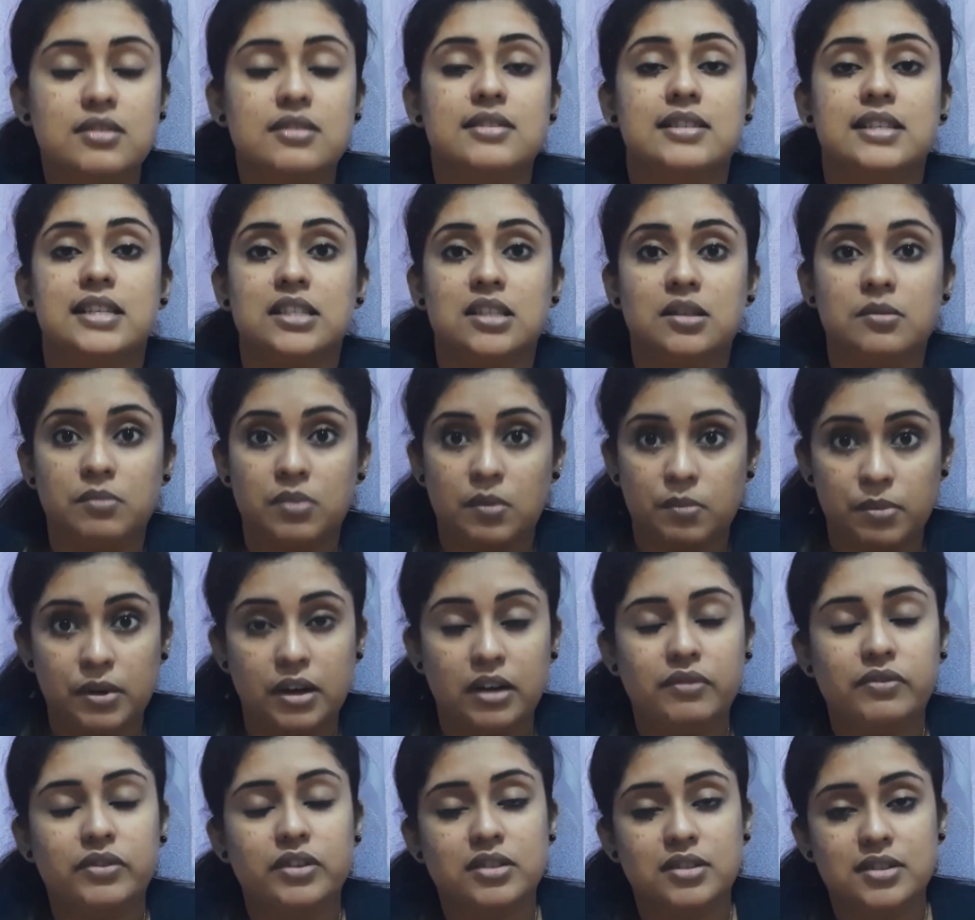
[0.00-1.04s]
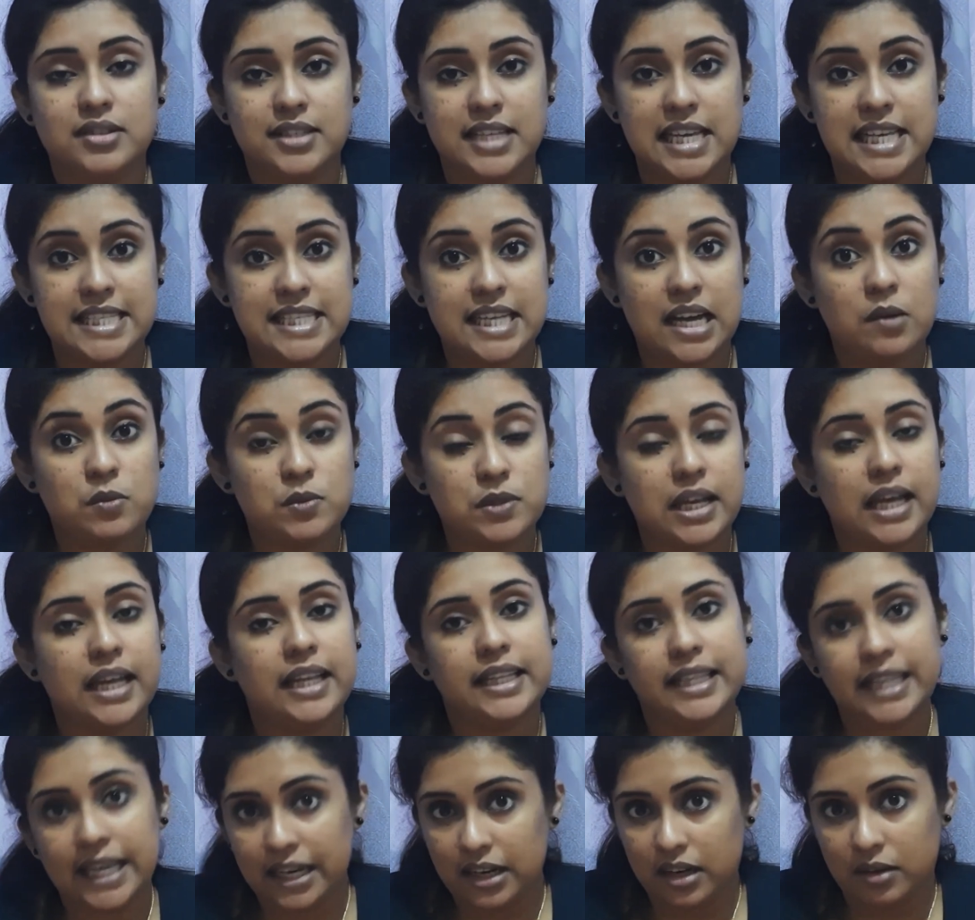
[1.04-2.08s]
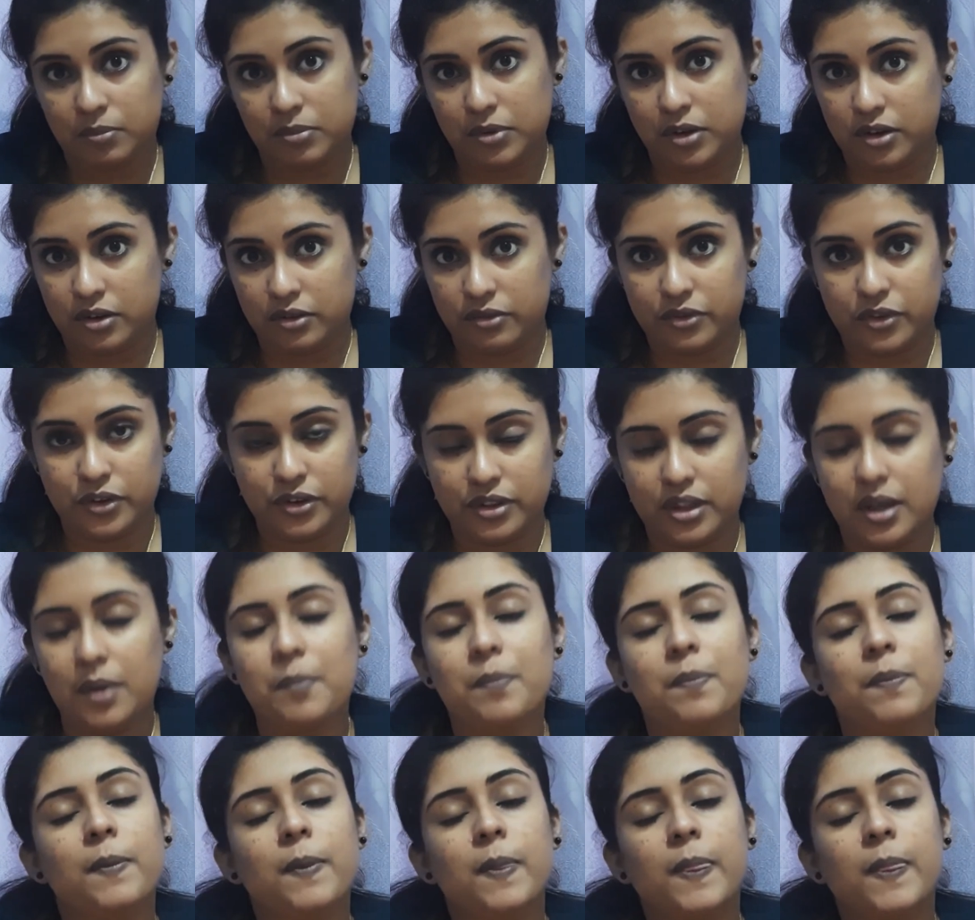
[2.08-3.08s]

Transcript: sit and prepare for these exams and then appear for them.